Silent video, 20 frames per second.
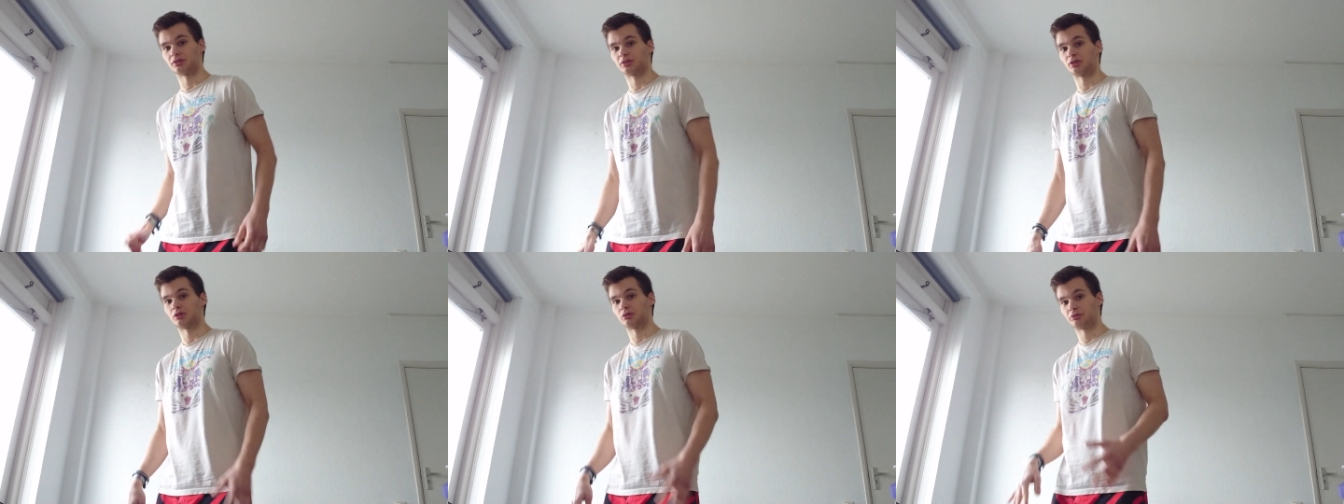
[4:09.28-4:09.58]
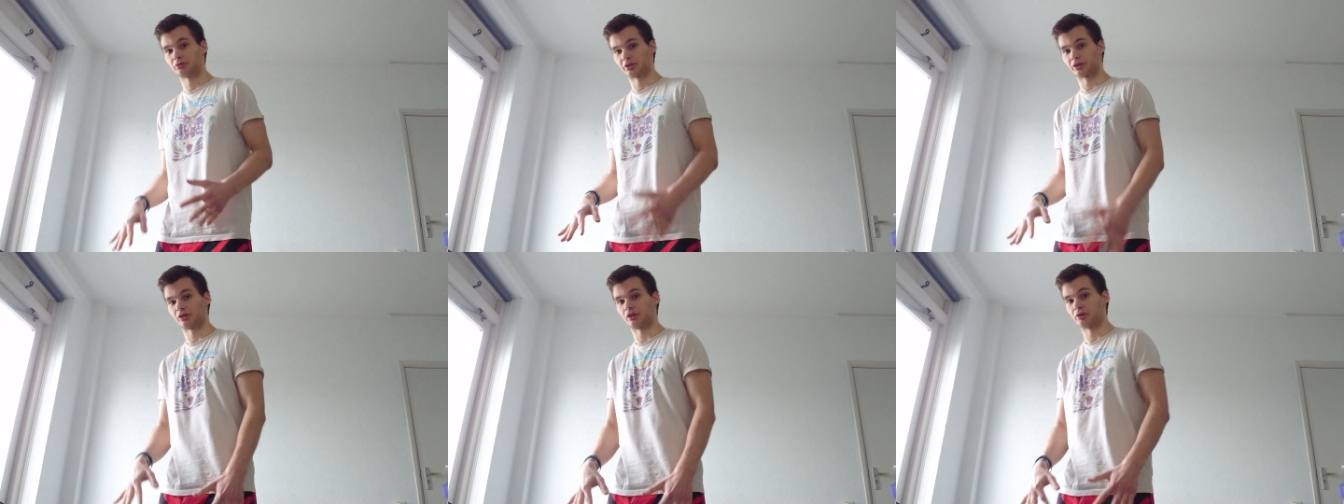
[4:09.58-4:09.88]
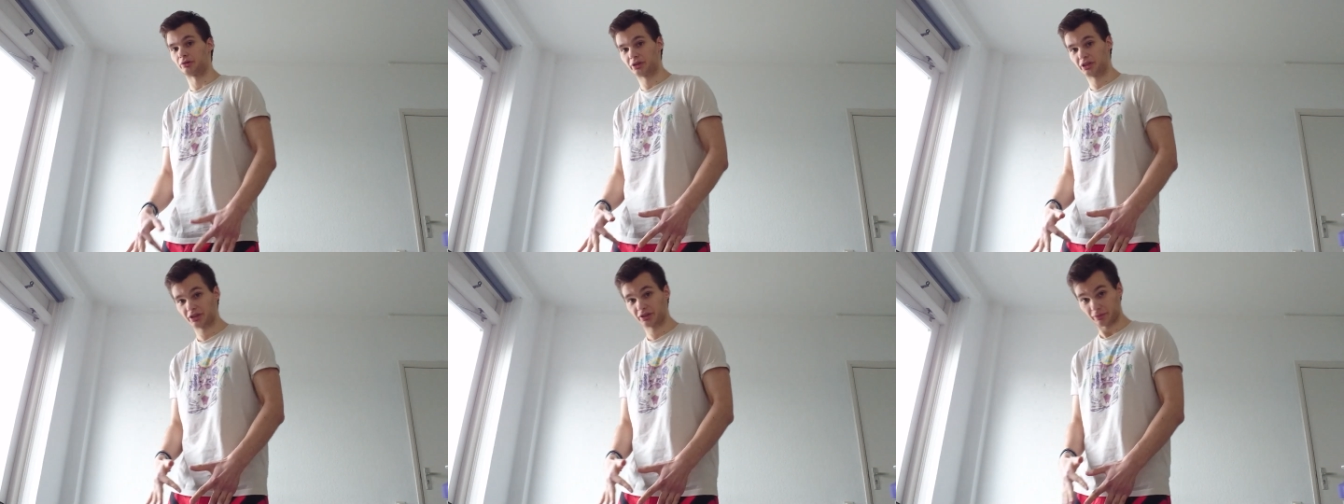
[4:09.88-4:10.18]

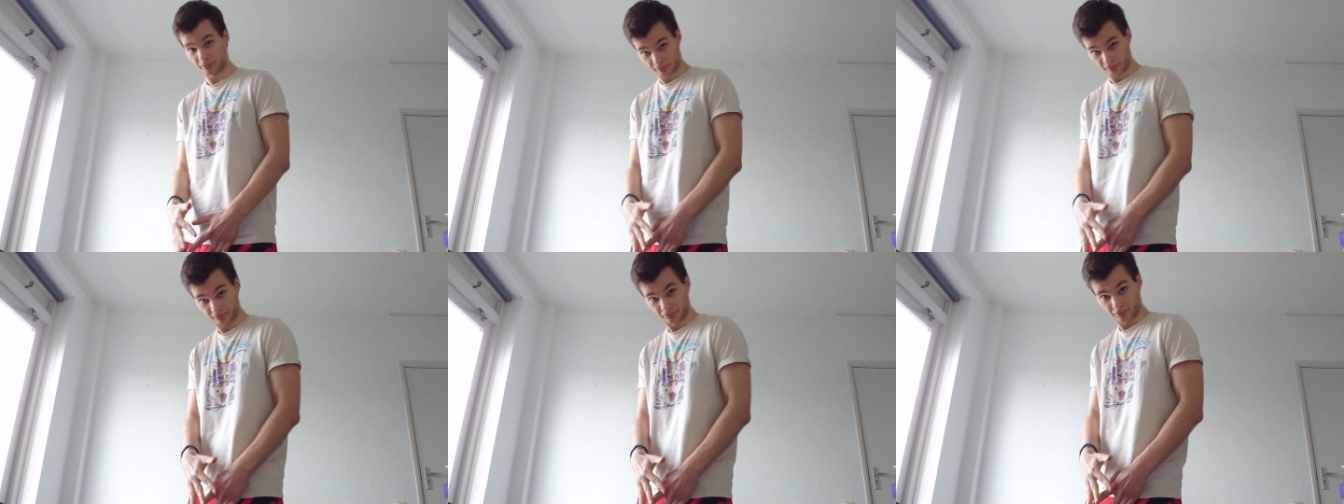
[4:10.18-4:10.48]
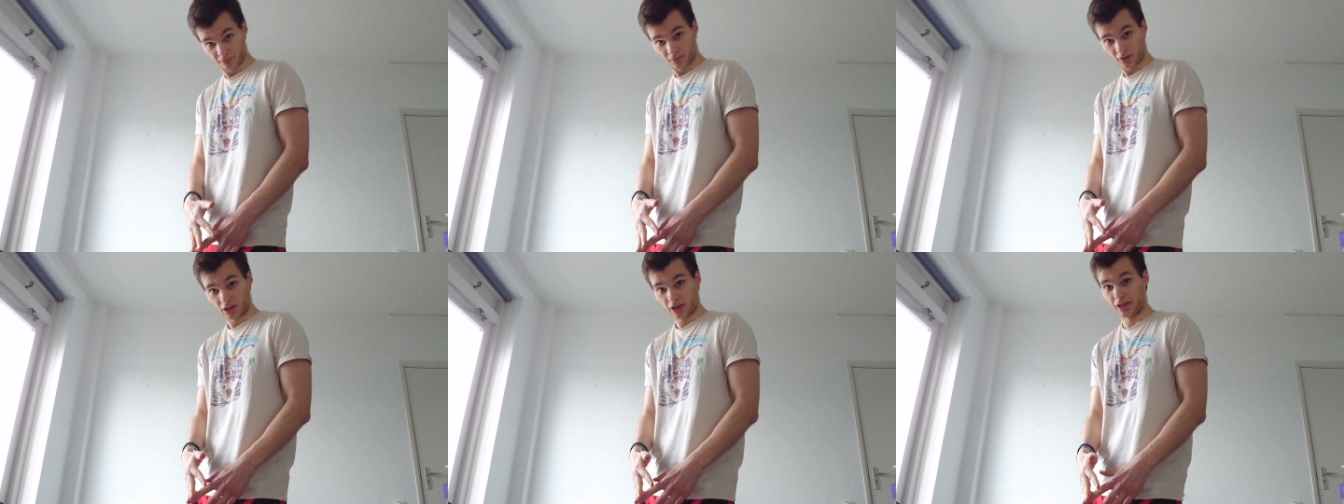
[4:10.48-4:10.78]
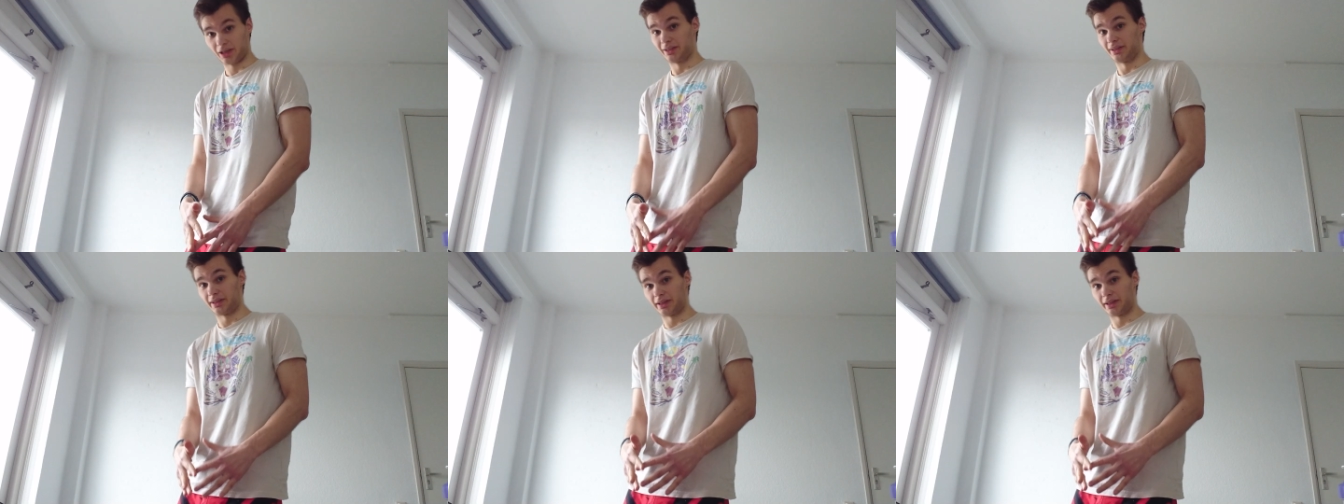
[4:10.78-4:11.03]
overloaded, and